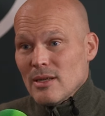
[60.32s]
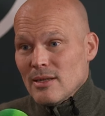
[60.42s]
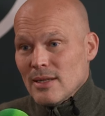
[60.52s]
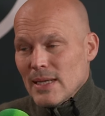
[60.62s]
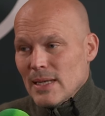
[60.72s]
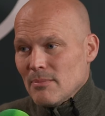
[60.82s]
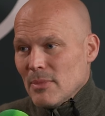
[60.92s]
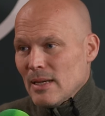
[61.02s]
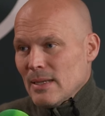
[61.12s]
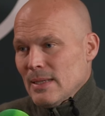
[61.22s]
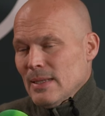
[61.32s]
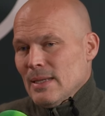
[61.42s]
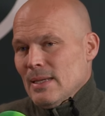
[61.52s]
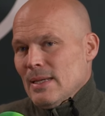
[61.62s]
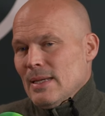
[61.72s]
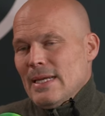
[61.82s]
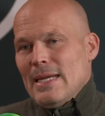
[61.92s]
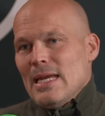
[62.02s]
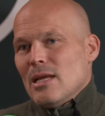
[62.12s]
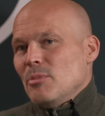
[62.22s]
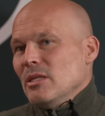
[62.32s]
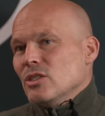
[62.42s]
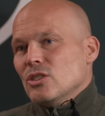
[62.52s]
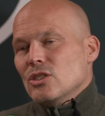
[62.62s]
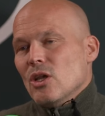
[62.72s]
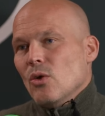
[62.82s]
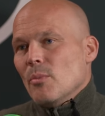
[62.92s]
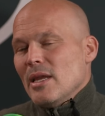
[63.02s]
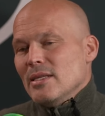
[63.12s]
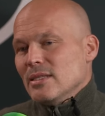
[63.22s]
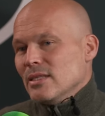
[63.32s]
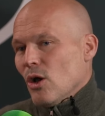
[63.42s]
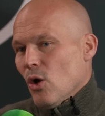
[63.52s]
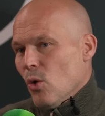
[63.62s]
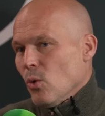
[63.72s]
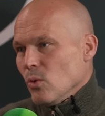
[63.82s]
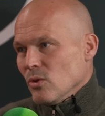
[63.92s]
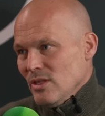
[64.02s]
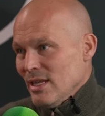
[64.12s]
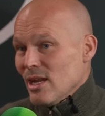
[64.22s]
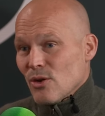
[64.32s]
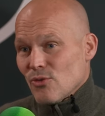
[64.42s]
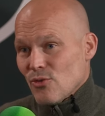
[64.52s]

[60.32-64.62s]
And uh, but he had been so amazing the whole year